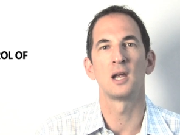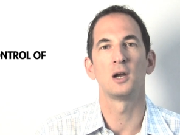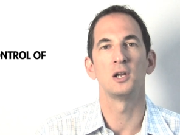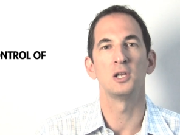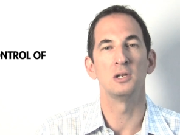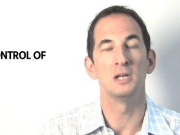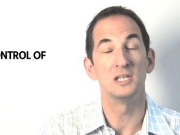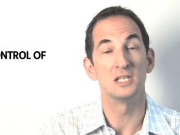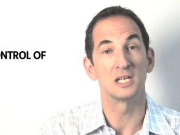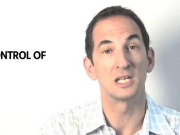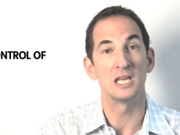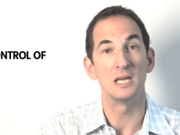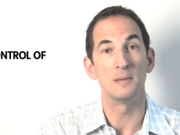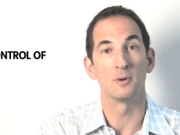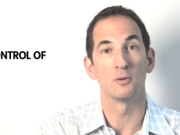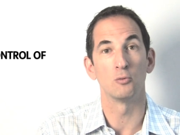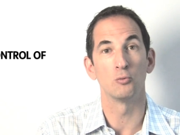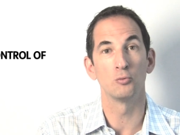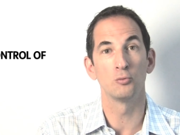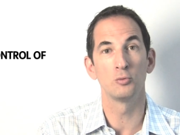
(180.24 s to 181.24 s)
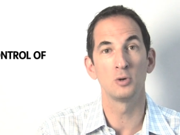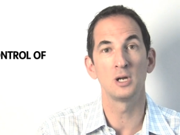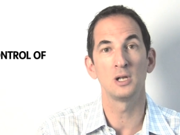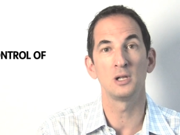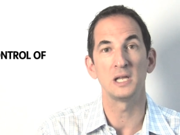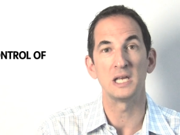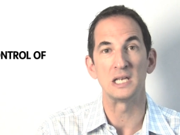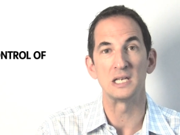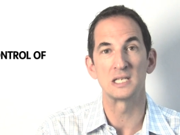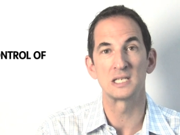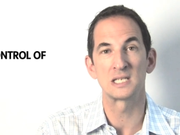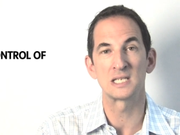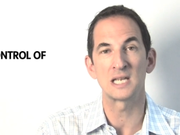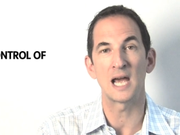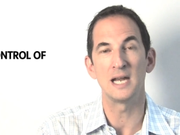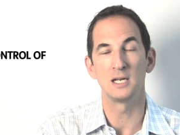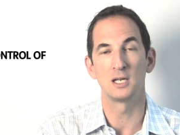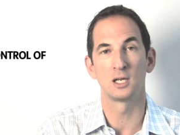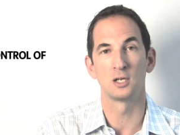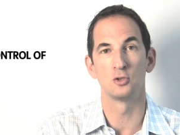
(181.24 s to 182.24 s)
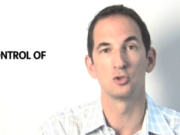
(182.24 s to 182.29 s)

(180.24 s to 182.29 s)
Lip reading: you need to keep a really tight